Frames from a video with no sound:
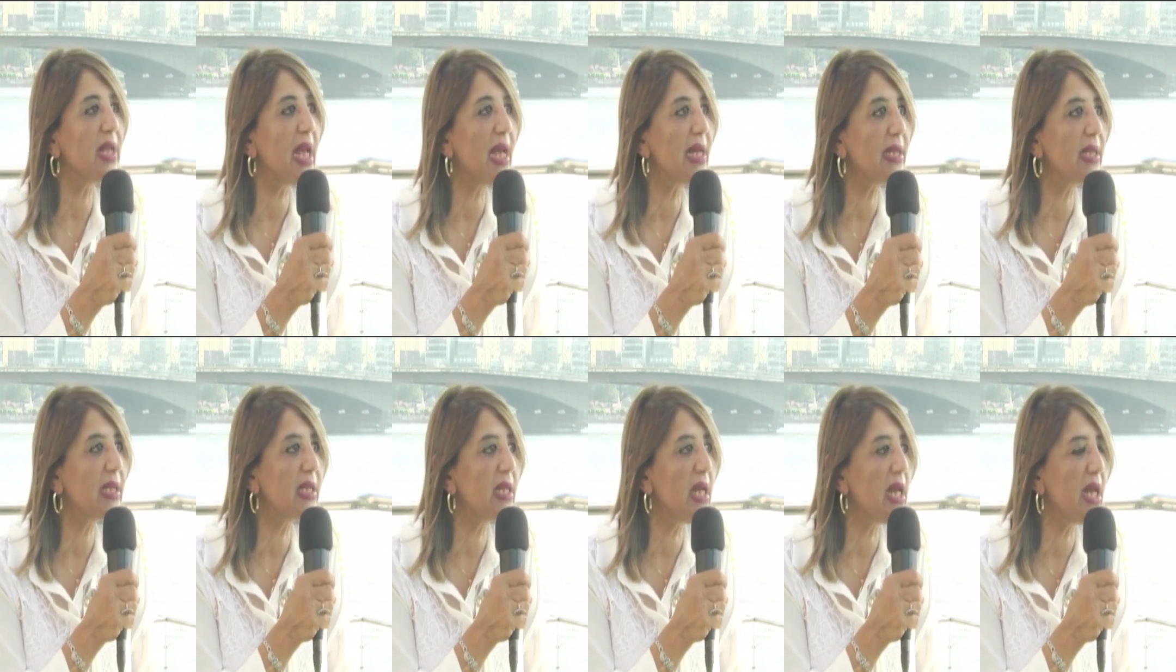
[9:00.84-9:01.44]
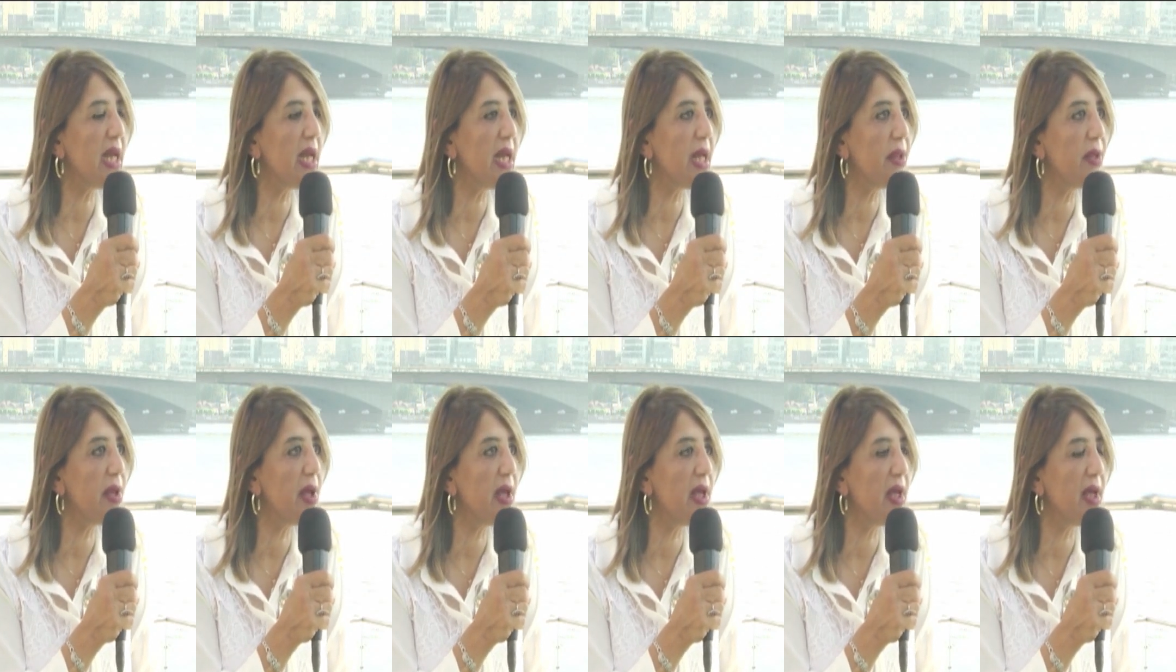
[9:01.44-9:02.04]
as uh,
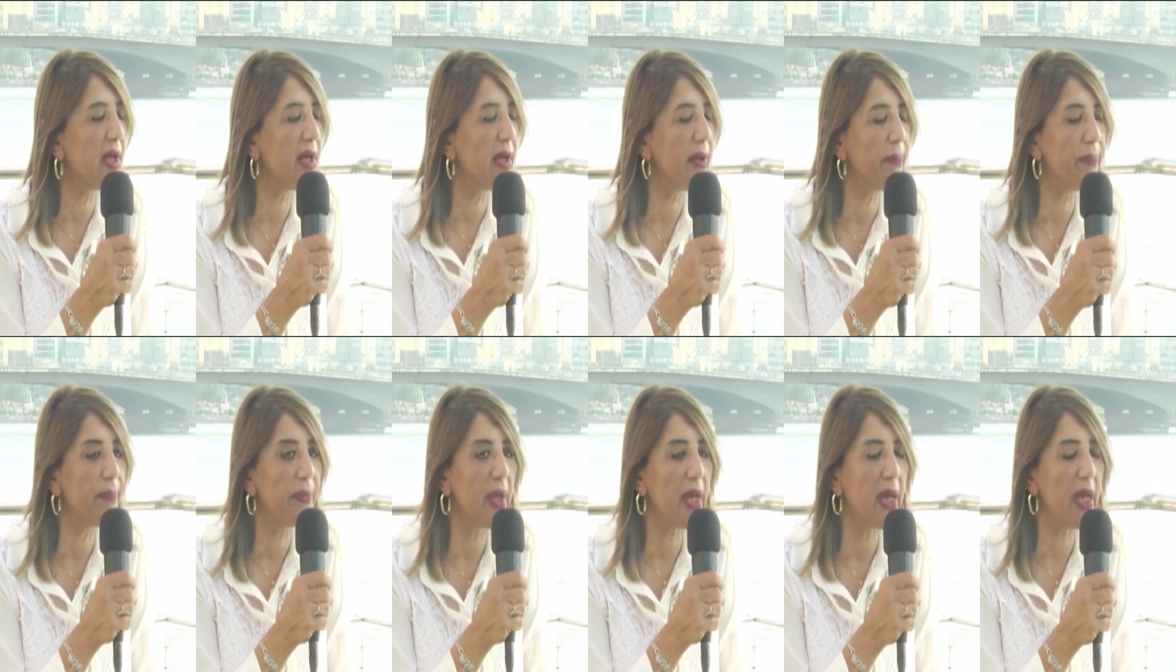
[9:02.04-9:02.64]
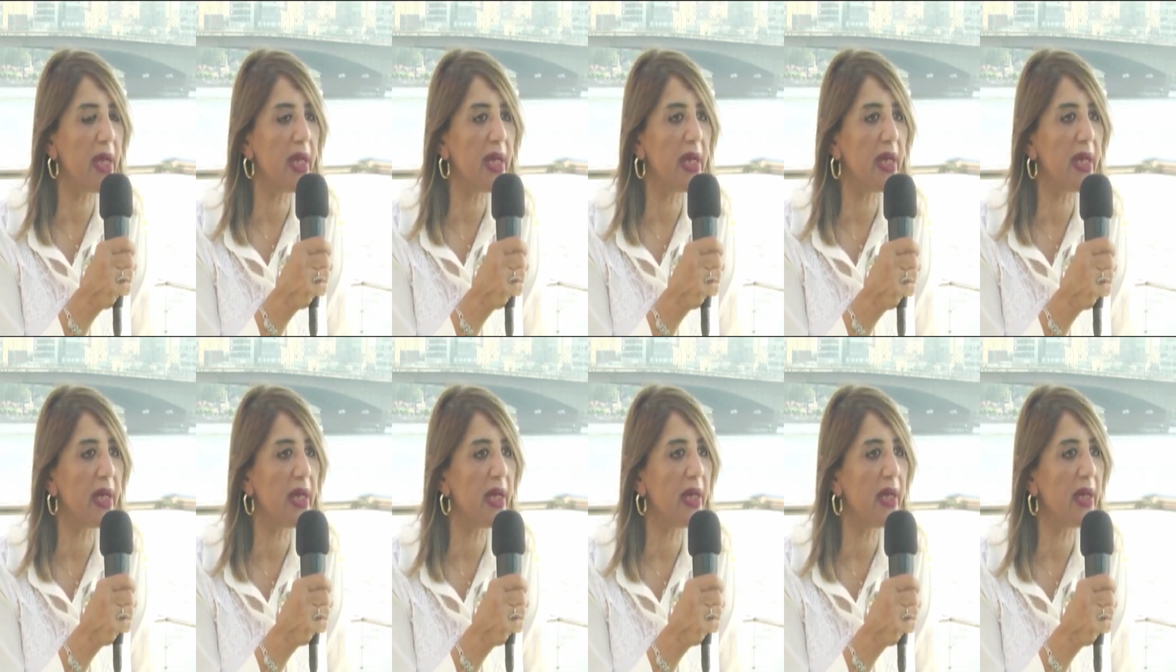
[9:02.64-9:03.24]
the
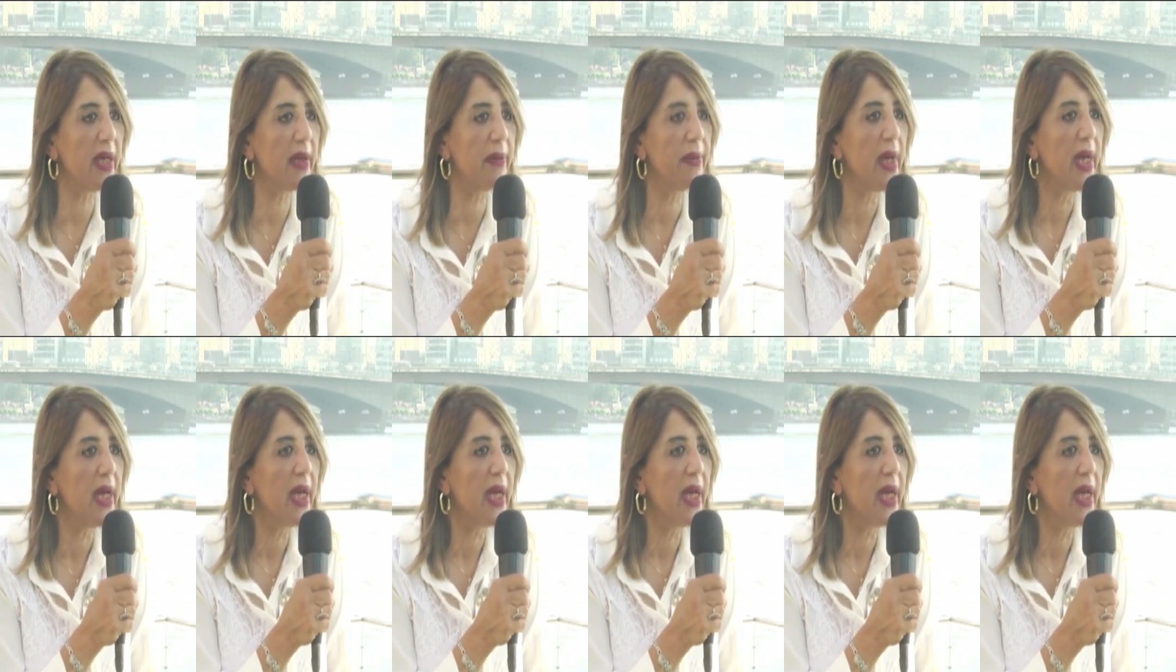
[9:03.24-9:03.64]
um,